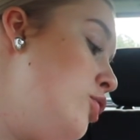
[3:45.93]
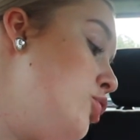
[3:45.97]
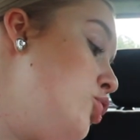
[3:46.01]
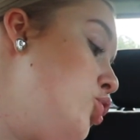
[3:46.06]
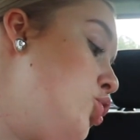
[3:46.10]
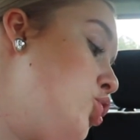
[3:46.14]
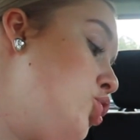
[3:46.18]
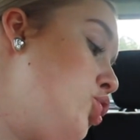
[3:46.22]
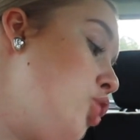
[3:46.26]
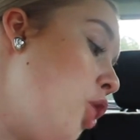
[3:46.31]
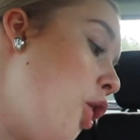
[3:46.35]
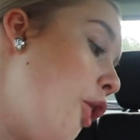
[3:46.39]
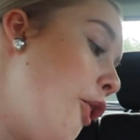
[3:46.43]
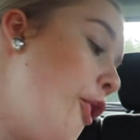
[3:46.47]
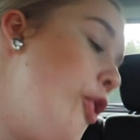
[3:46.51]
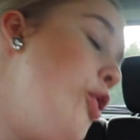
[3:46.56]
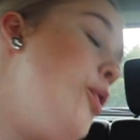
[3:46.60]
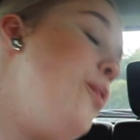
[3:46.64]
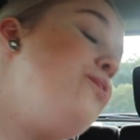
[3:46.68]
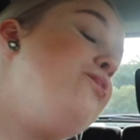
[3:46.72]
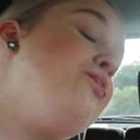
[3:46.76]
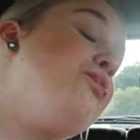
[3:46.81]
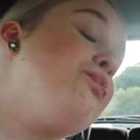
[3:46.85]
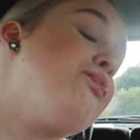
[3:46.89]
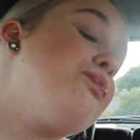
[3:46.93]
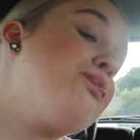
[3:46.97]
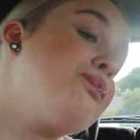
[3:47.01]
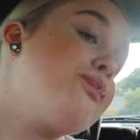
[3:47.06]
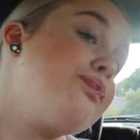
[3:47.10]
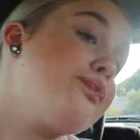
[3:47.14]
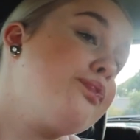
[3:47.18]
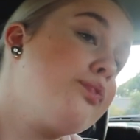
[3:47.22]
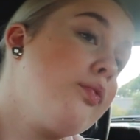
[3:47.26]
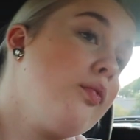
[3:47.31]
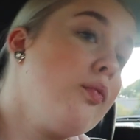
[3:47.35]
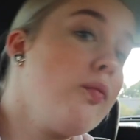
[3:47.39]
So
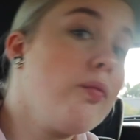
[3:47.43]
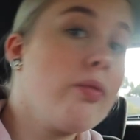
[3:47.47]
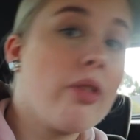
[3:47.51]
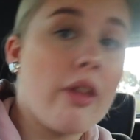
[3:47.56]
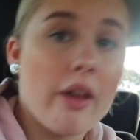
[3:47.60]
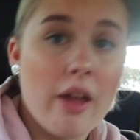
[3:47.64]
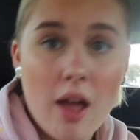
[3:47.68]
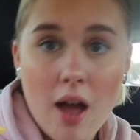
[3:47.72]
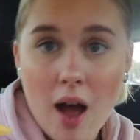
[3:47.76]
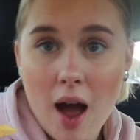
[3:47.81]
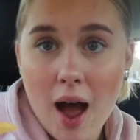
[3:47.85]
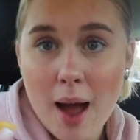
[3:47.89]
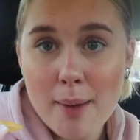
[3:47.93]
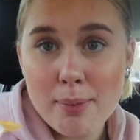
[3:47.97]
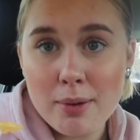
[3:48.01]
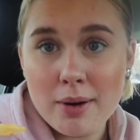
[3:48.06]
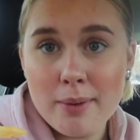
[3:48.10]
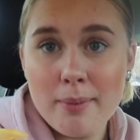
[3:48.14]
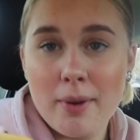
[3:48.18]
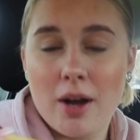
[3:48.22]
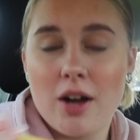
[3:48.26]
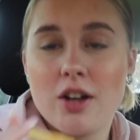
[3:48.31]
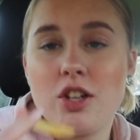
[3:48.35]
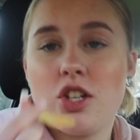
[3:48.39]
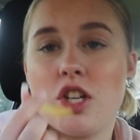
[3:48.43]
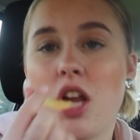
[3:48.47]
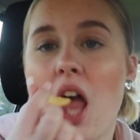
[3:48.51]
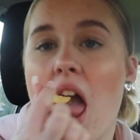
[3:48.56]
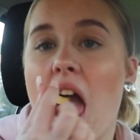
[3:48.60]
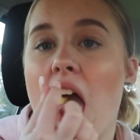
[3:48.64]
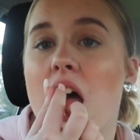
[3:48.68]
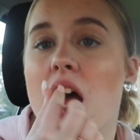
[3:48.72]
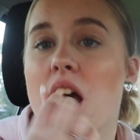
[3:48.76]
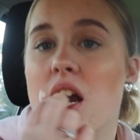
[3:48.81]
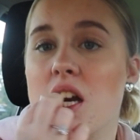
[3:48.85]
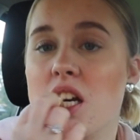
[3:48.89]
I pretty much
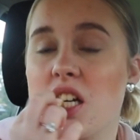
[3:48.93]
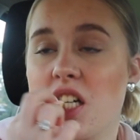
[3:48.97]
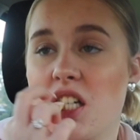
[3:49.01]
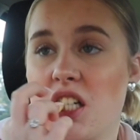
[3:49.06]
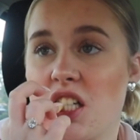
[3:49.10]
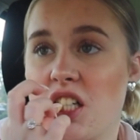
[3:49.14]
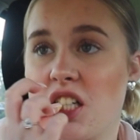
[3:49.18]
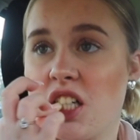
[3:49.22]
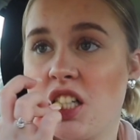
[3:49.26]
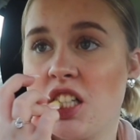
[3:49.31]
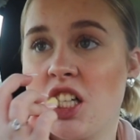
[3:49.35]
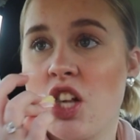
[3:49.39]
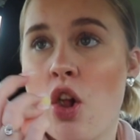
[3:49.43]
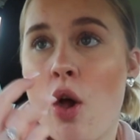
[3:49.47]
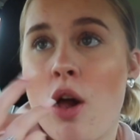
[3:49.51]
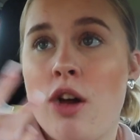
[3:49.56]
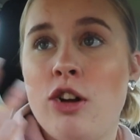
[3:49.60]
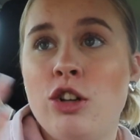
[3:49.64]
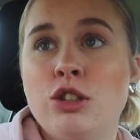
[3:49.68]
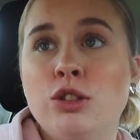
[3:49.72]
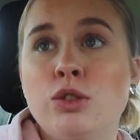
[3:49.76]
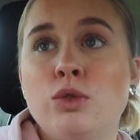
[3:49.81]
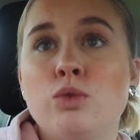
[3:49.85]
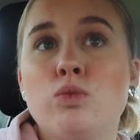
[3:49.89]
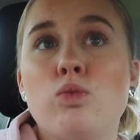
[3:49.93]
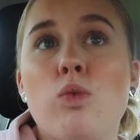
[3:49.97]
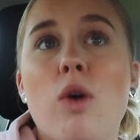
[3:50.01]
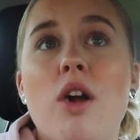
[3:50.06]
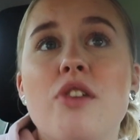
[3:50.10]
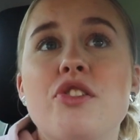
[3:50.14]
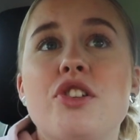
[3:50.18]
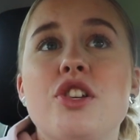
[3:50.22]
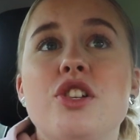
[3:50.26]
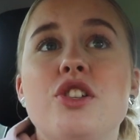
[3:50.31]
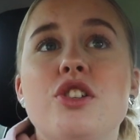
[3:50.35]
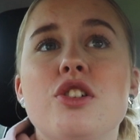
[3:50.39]

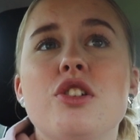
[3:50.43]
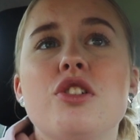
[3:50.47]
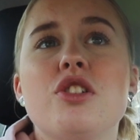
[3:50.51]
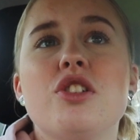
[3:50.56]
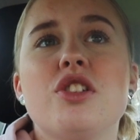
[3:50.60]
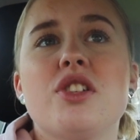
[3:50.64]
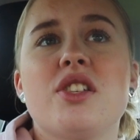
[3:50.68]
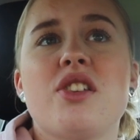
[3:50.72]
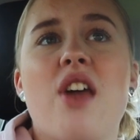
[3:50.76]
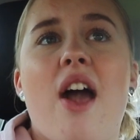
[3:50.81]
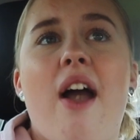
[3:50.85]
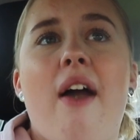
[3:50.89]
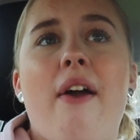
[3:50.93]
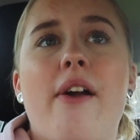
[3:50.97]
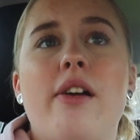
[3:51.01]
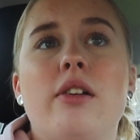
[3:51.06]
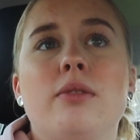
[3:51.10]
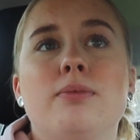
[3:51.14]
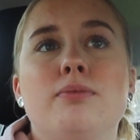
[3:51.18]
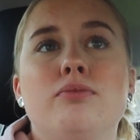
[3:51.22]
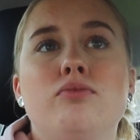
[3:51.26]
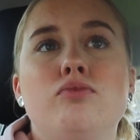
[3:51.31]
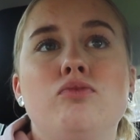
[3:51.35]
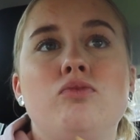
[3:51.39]
wanted to just say,